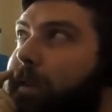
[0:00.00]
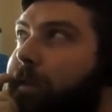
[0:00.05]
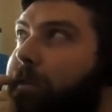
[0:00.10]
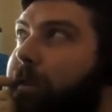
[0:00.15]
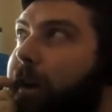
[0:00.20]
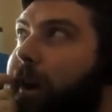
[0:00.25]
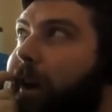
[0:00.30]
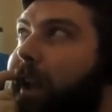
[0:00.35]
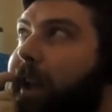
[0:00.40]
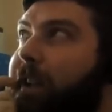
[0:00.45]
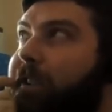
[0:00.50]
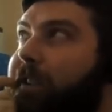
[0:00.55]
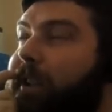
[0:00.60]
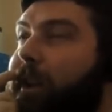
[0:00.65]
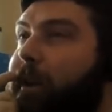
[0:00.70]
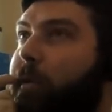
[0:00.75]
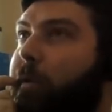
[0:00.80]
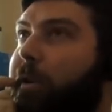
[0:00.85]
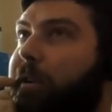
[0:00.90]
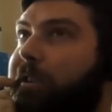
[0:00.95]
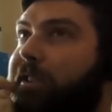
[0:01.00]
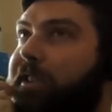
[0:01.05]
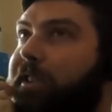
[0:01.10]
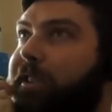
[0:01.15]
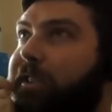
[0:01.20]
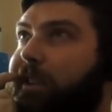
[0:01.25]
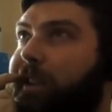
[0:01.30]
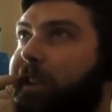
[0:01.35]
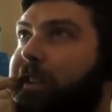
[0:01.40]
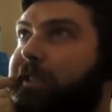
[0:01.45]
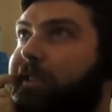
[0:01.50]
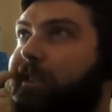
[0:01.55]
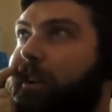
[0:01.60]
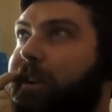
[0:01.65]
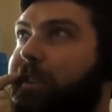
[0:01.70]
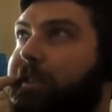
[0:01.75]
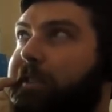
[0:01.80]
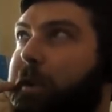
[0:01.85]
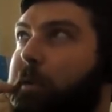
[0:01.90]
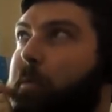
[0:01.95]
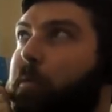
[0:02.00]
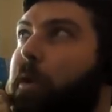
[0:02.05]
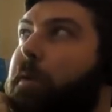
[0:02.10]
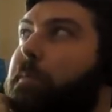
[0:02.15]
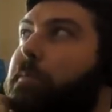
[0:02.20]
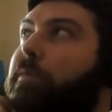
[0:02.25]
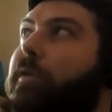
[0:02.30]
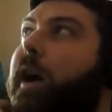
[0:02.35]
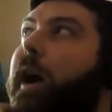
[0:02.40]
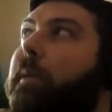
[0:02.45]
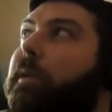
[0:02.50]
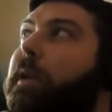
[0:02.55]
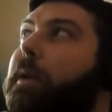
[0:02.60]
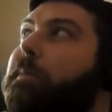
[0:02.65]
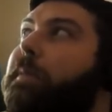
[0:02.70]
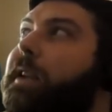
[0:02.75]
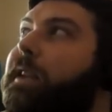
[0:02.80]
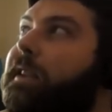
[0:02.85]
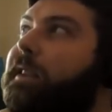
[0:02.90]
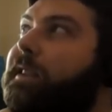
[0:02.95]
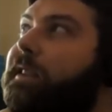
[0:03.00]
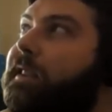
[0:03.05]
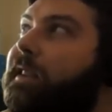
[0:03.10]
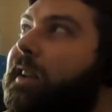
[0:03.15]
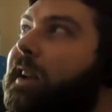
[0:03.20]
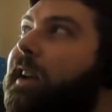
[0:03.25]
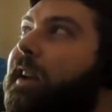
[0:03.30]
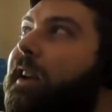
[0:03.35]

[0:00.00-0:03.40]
trying to answer that question is like trying to say what problem is